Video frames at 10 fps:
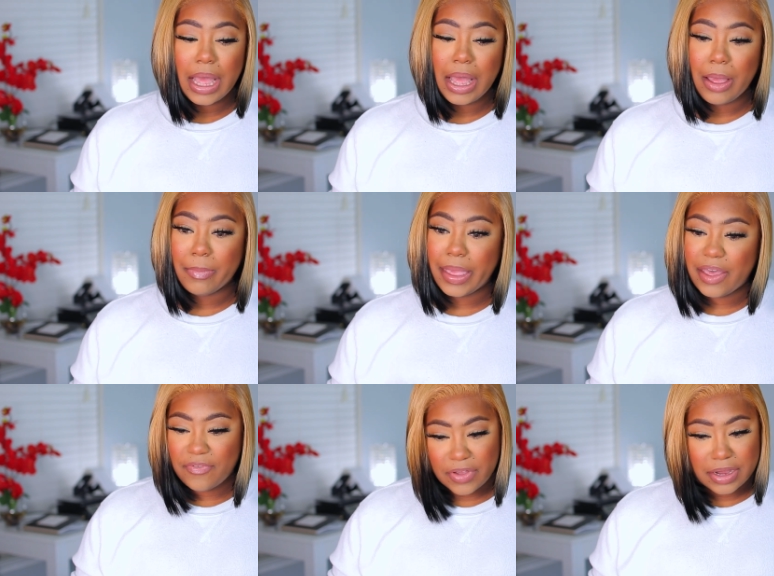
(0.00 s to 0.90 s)
Um,
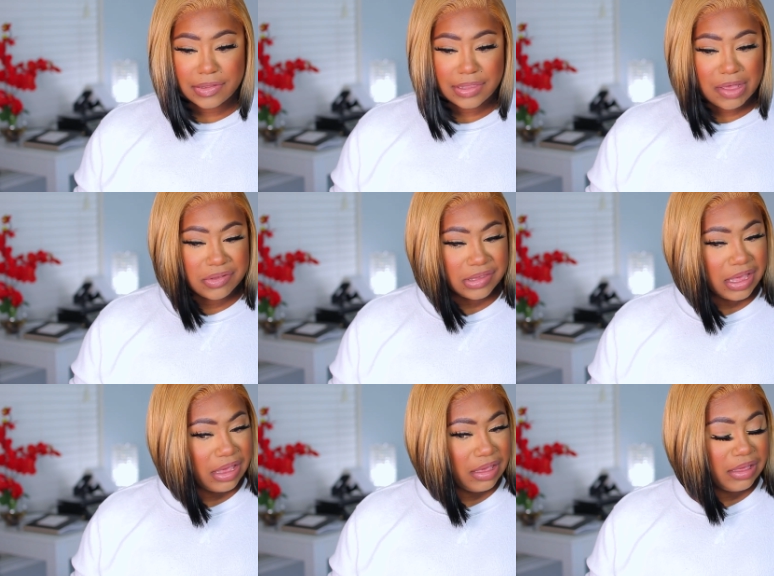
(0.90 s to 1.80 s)
at first I was
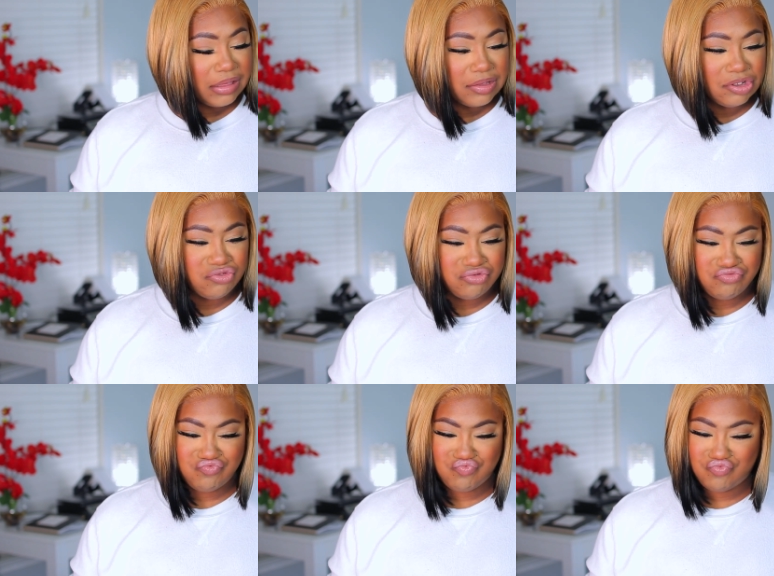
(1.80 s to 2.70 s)
like,
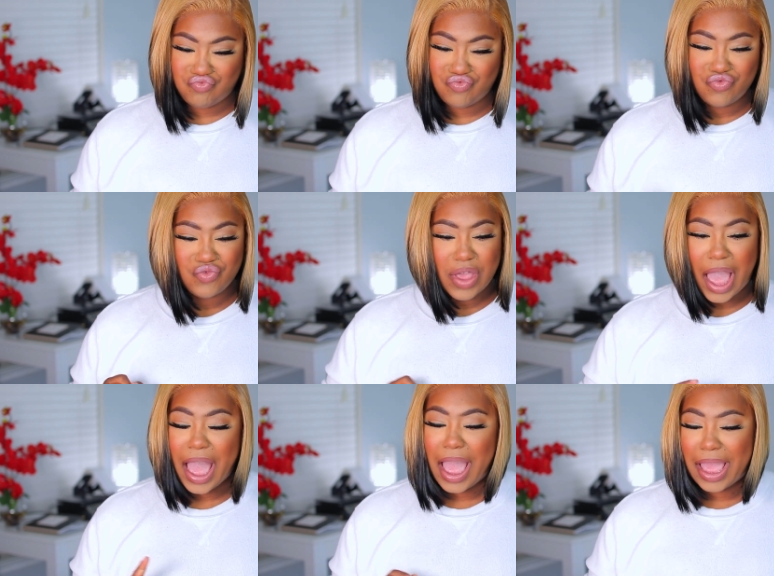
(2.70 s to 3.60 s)

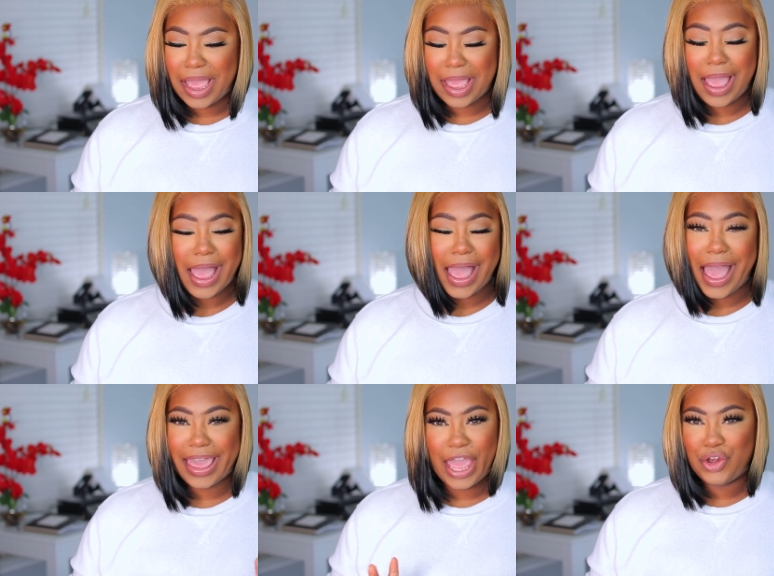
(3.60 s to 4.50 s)
I,
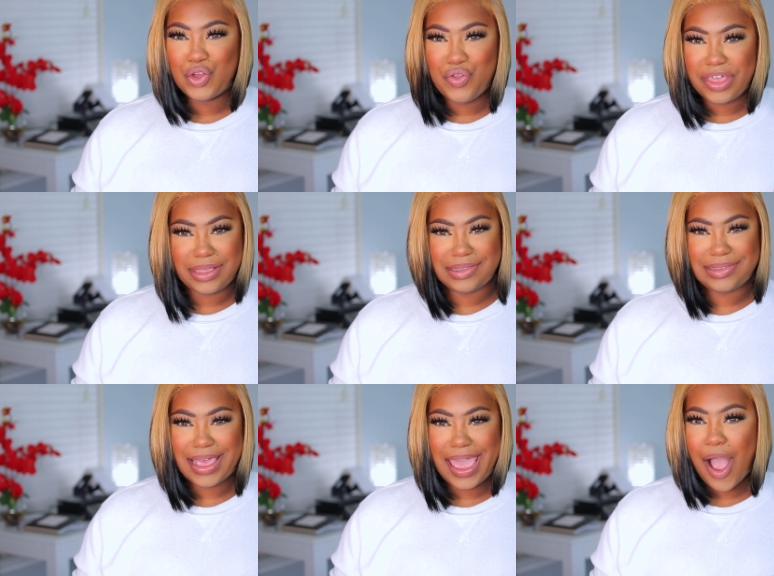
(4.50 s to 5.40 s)
I can't do
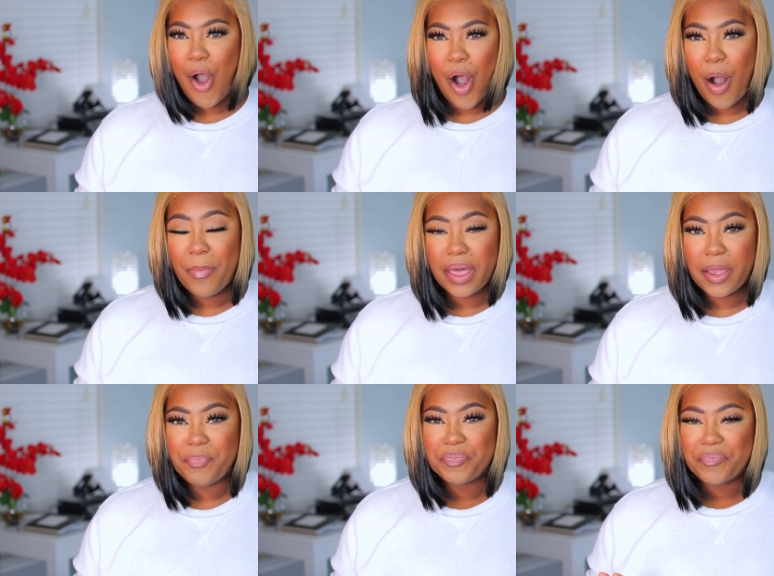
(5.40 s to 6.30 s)
this at all,
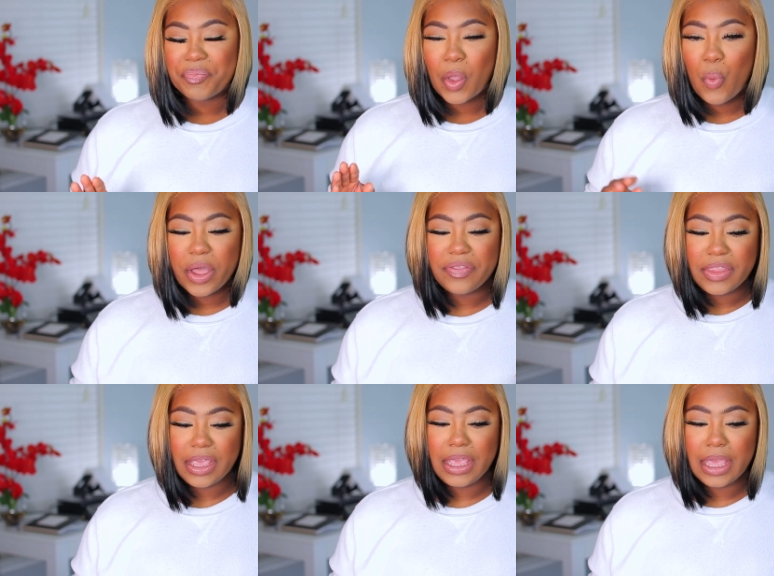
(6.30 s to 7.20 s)
but
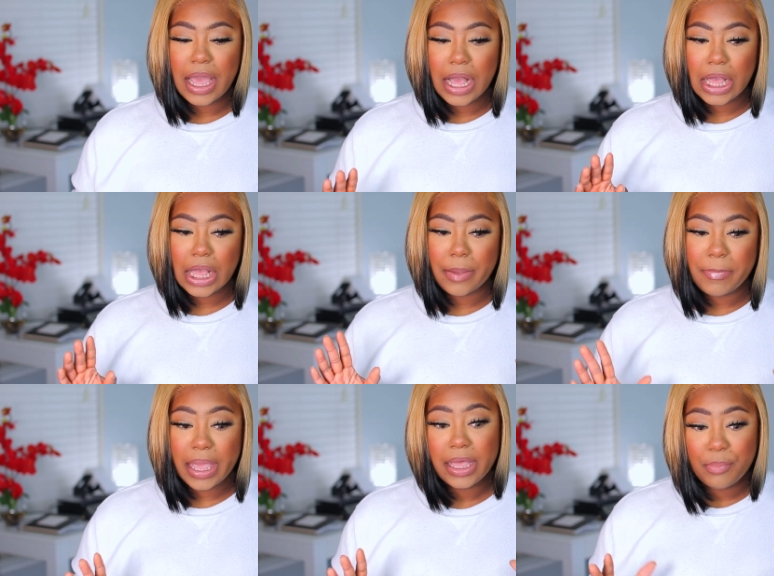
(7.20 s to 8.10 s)
with the
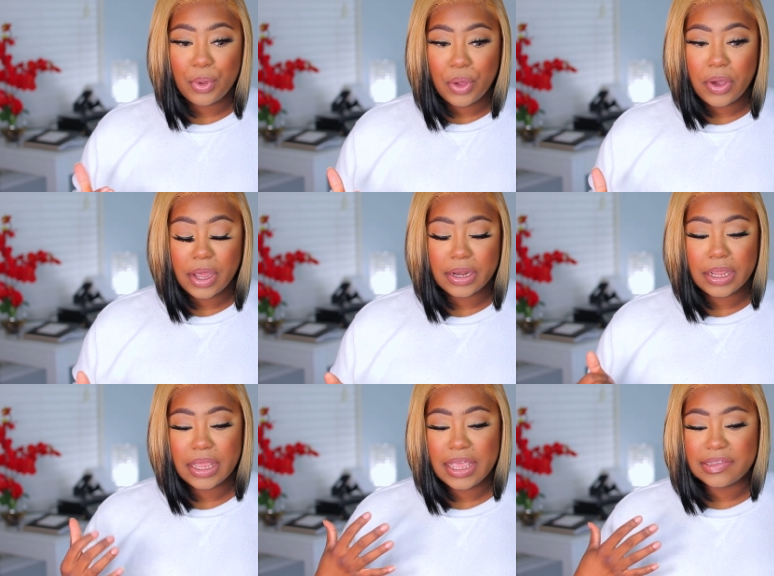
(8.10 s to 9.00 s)
makeup on,
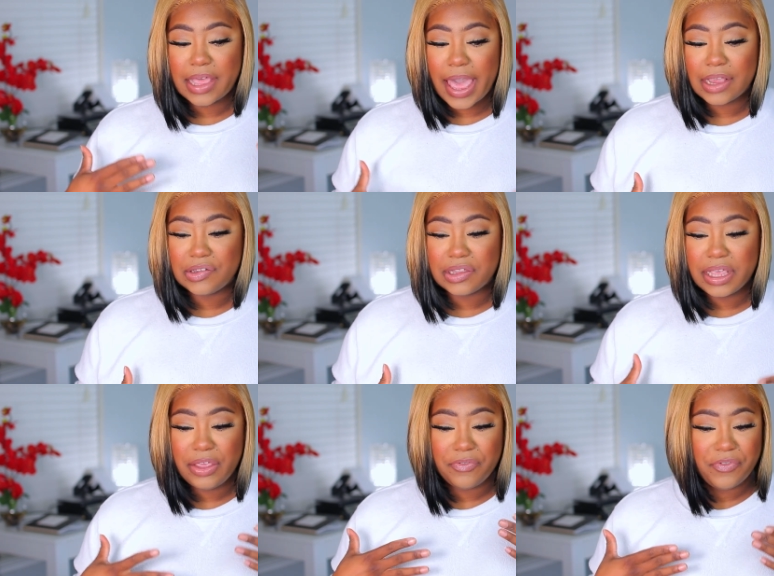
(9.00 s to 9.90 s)
it's
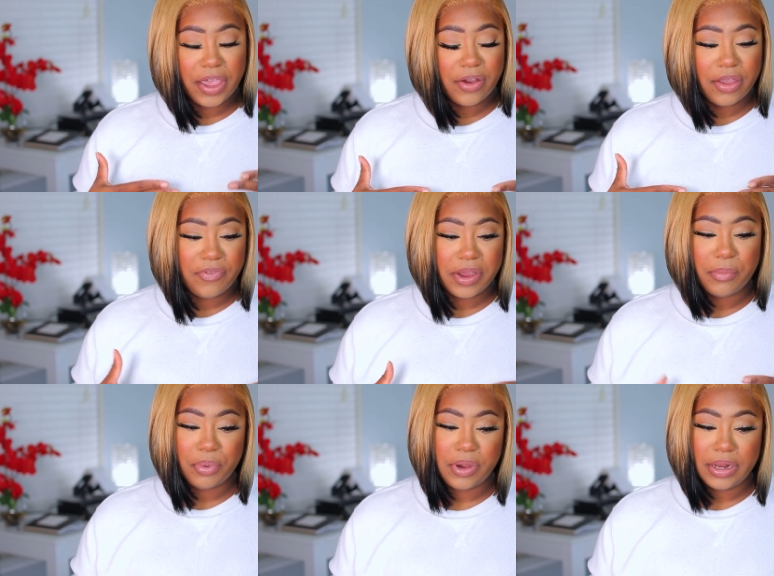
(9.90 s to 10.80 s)
actually very,
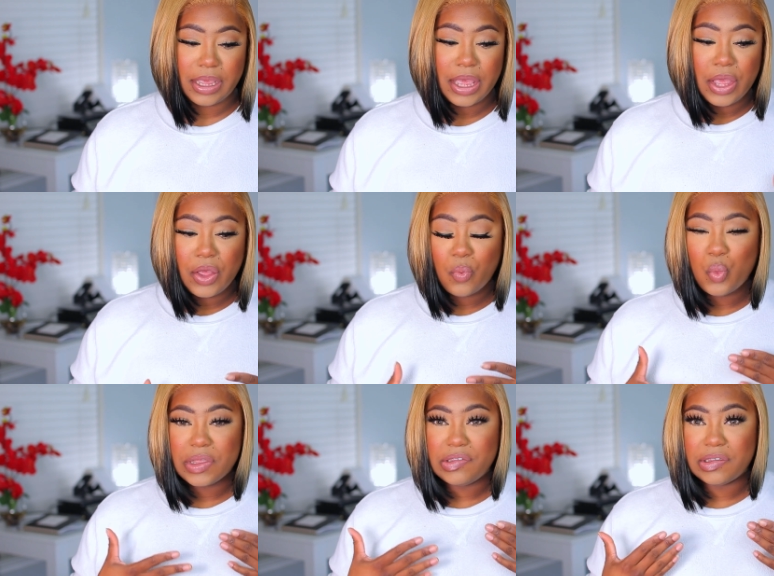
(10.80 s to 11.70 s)
very pretty,
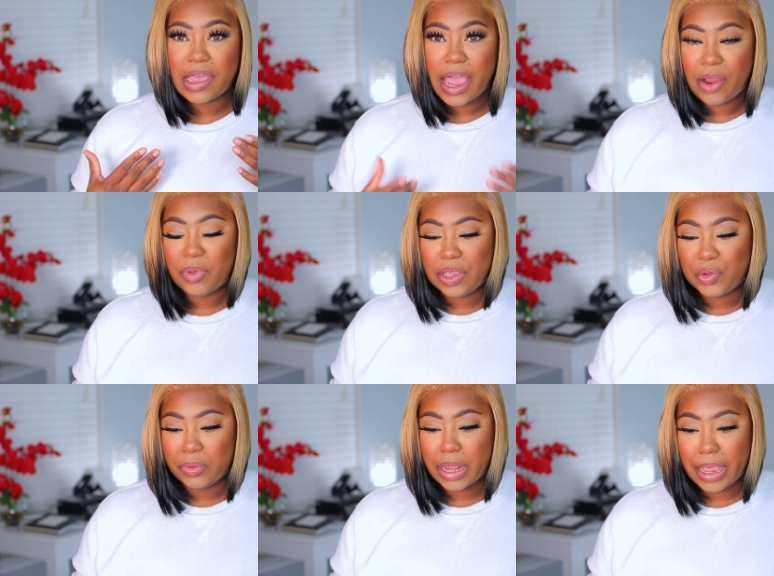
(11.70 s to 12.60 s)
which I really
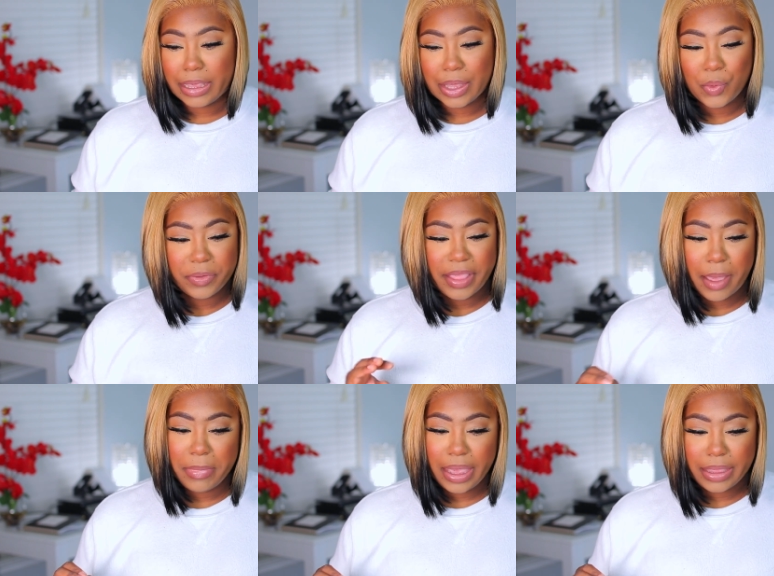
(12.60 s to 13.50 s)
do like.
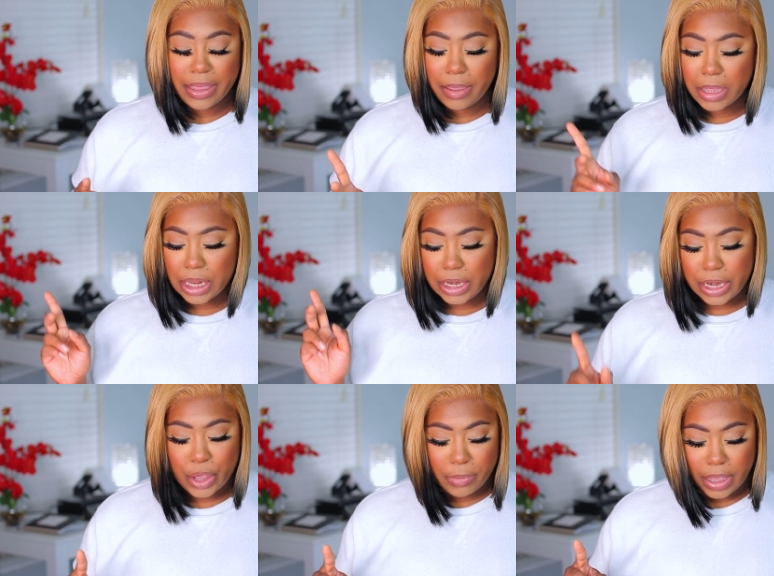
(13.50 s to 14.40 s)
Without makeup,
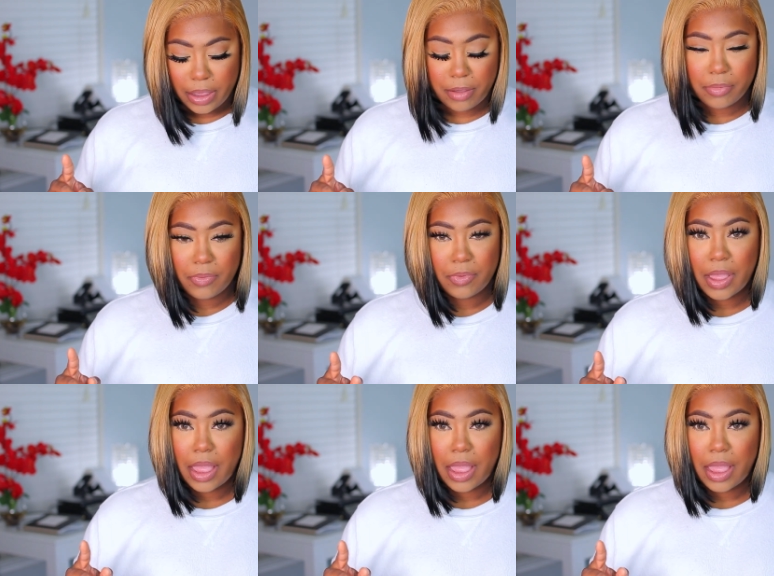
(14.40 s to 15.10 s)
no ma'am,